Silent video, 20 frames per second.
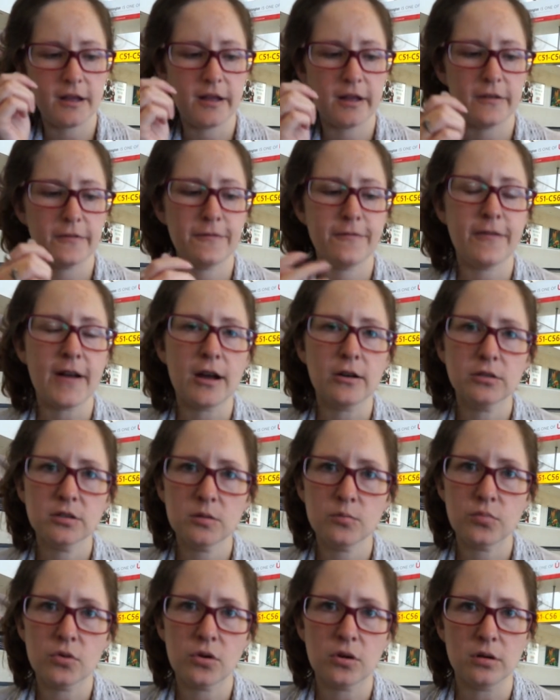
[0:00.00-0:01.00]
a
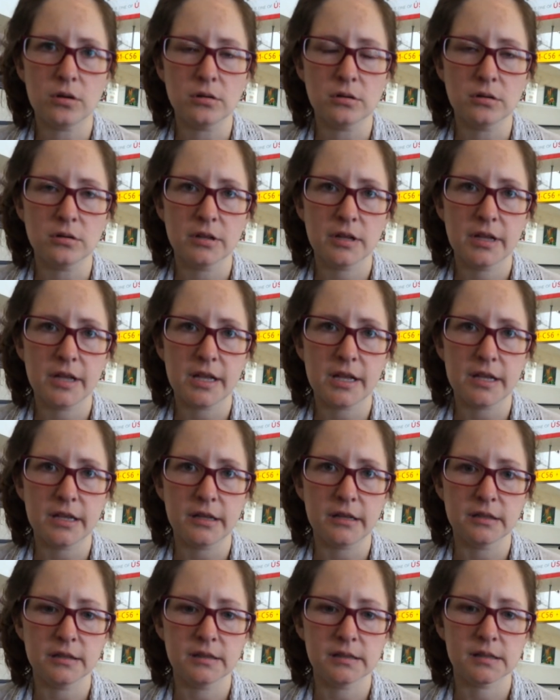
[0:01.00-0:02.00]
foundable
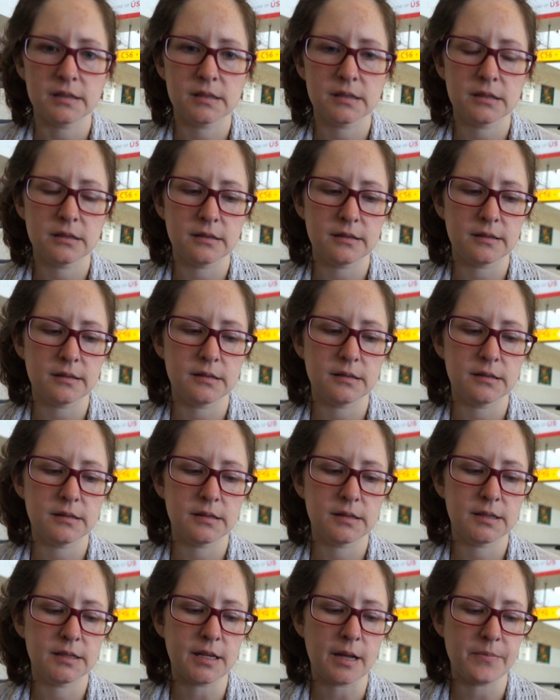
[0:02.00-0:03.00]
is
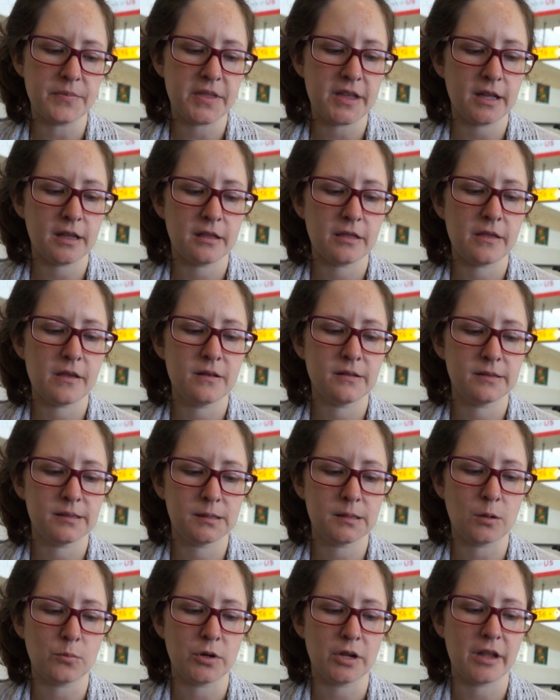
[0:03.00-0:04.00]
something that
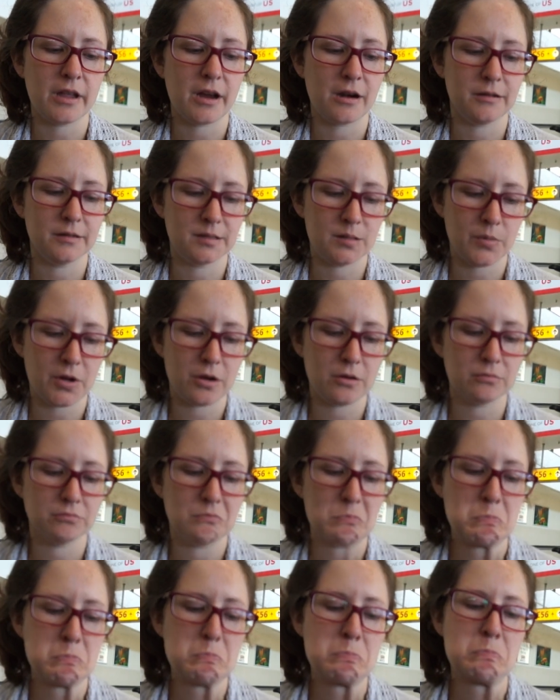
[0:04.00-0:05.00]
someone cares about.
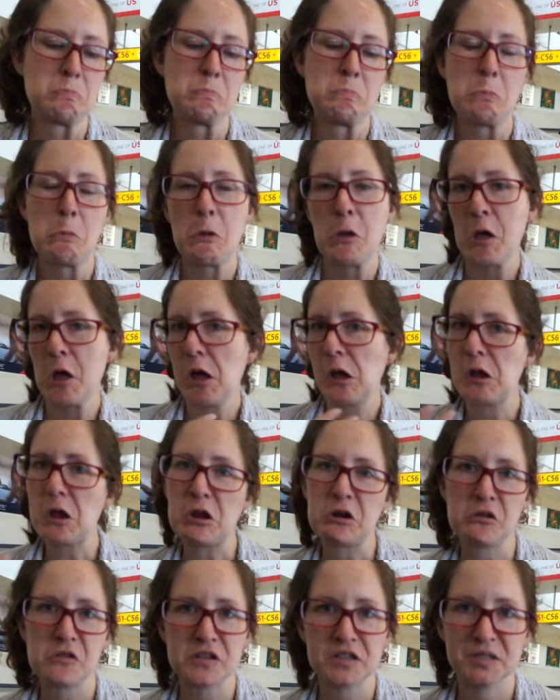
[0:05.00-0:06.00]
I
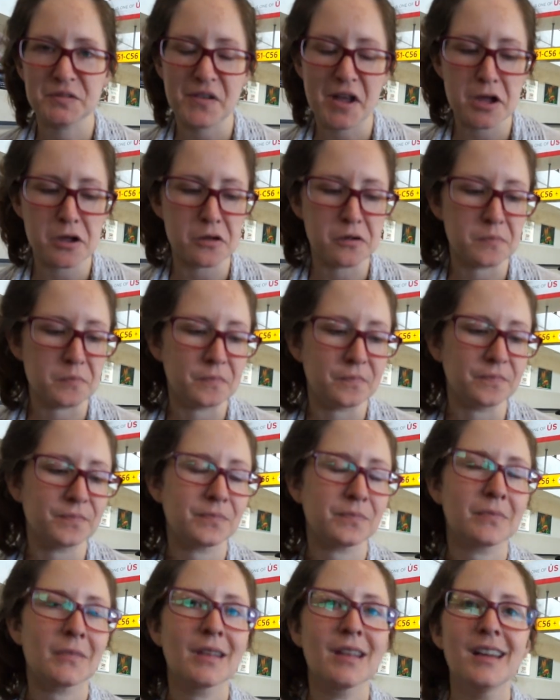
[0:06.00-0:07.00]
know that's vague.
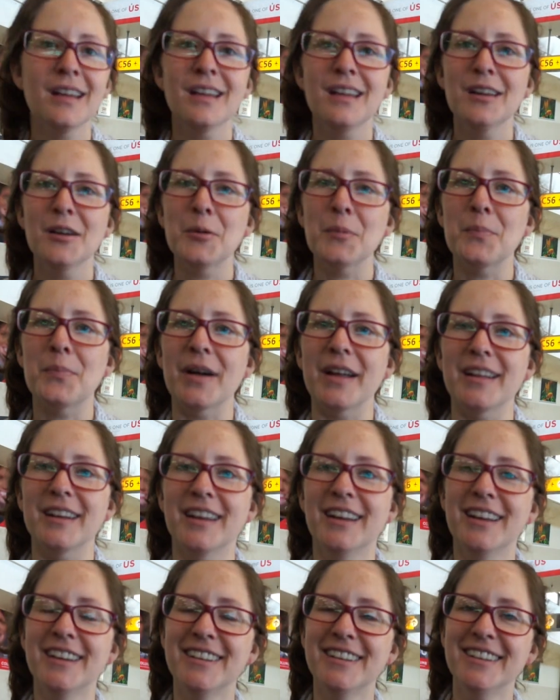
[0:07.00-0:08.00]
But,
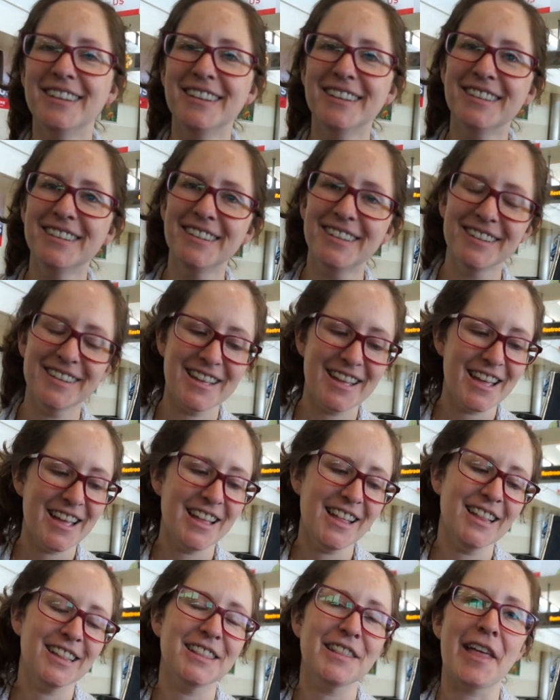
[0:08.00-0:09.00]

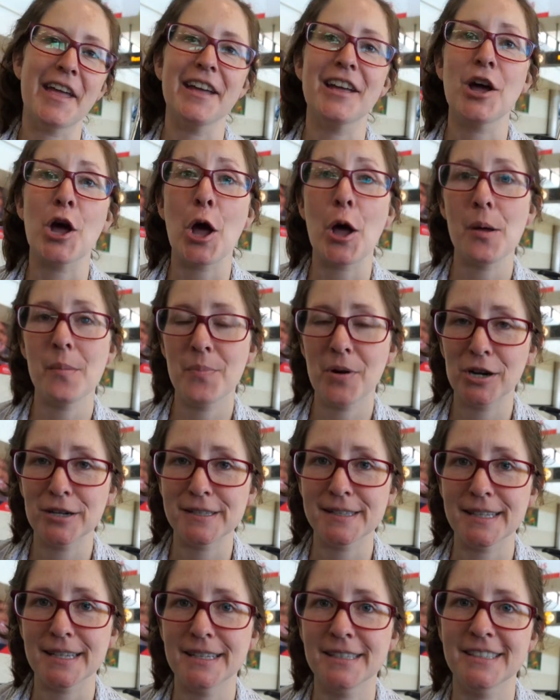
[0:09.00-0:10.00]
like a
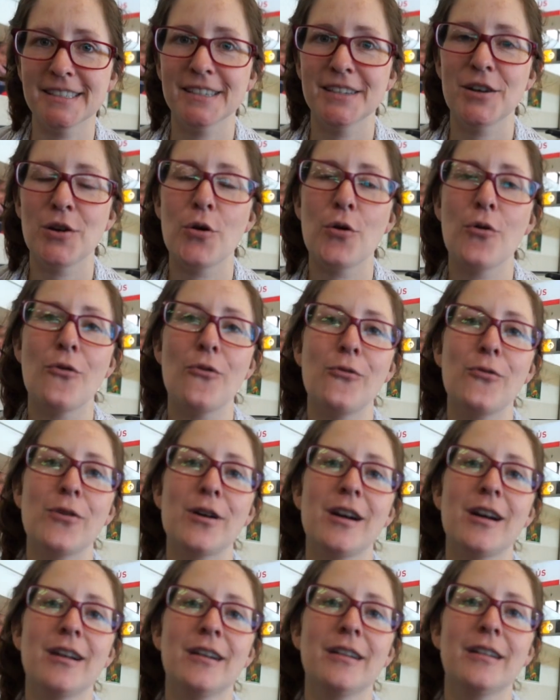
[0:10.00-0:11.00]
person
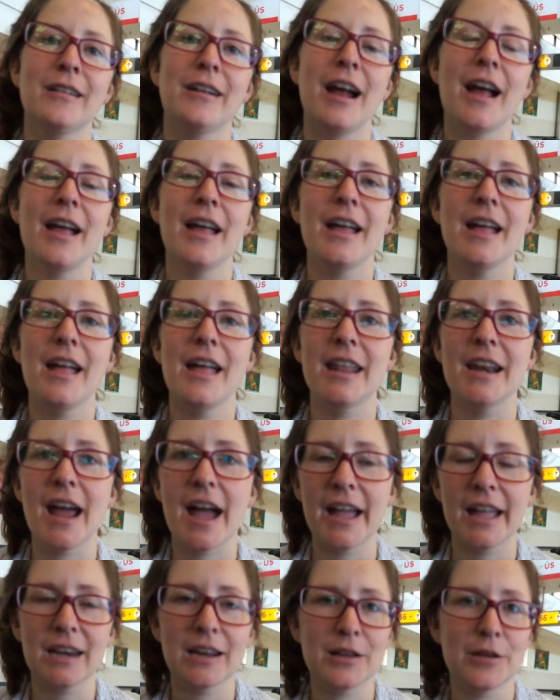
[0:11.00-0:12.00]
or an
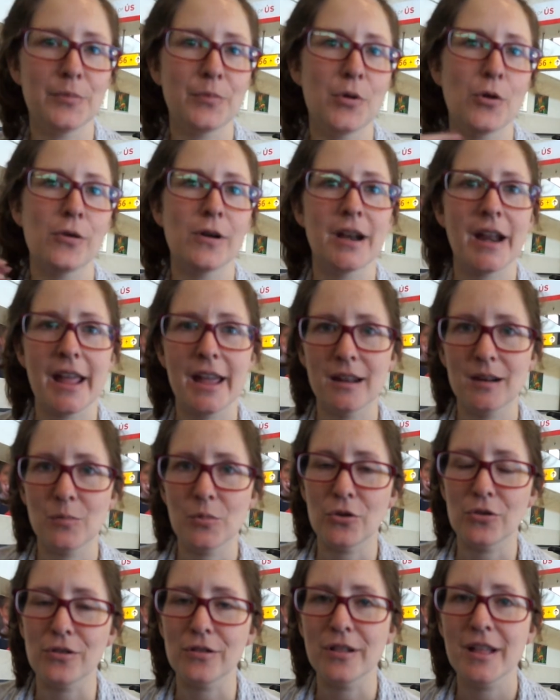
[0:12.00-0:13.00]
item or an
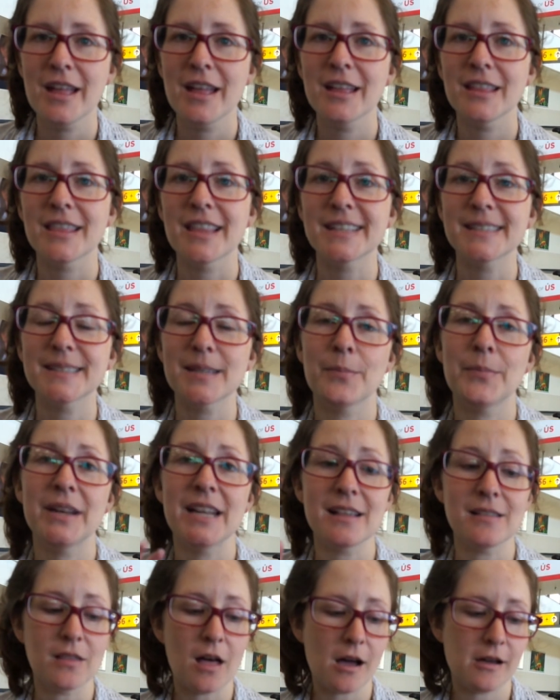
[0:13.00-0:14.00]
animal that
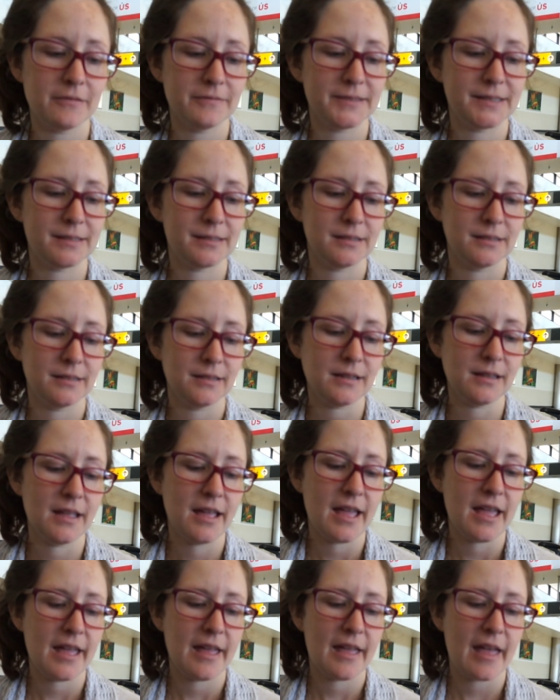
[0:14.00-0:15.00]
somebody loves.
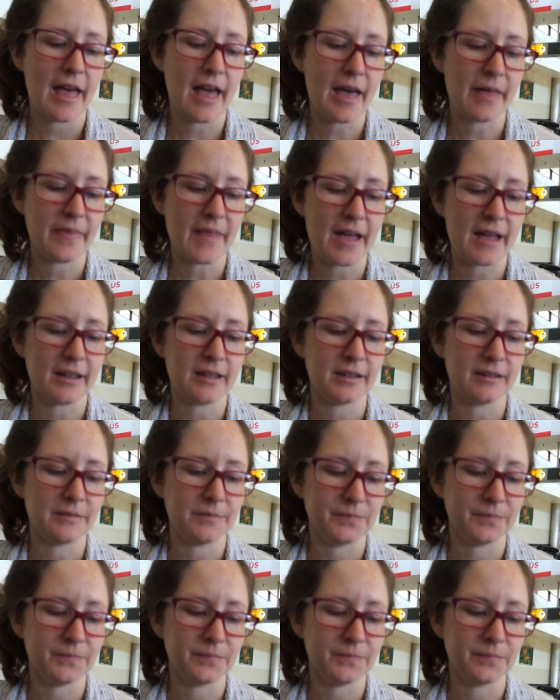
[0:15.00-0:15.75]
And then